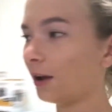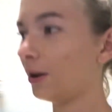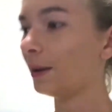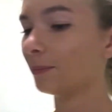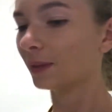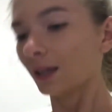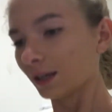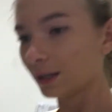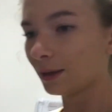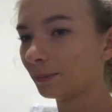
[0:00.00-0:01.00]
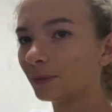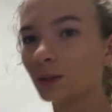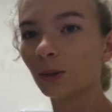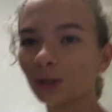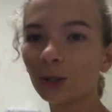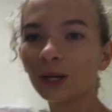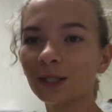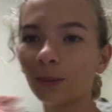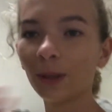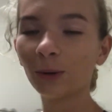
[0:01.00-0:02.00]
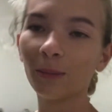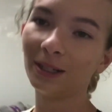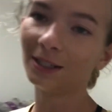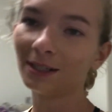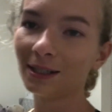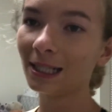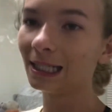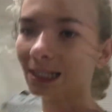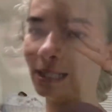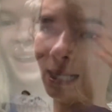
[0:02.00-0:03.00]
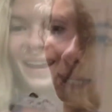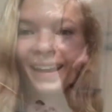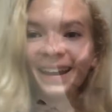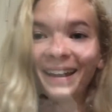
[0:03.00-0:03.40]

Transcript: All right. Yeah. So I'll show you guys around my dorm in just the second.